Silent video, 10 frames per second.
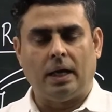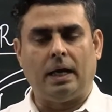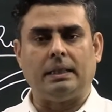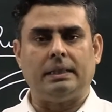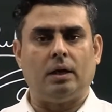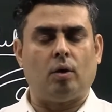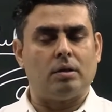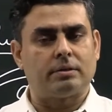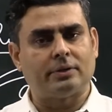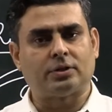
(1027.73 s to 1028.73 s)
and they
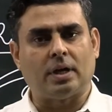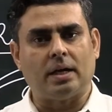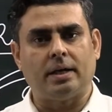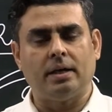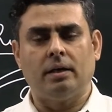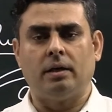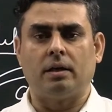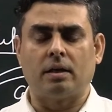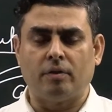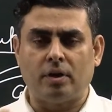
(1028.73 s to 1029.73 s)
also started
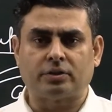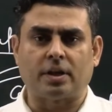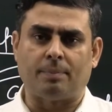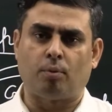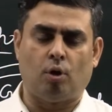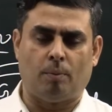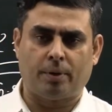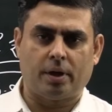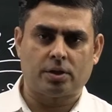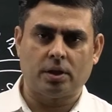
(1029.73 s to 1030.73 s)
reverse repo
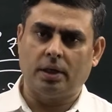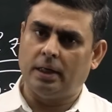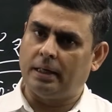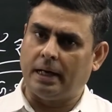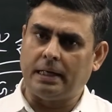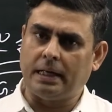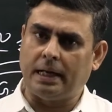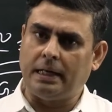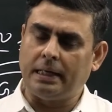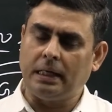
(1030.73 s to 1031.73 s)
operation in
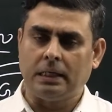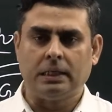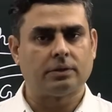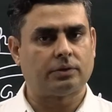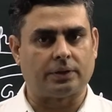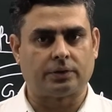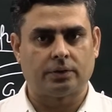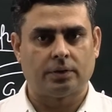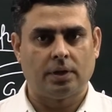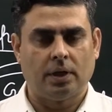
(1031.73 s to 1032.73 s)
1996.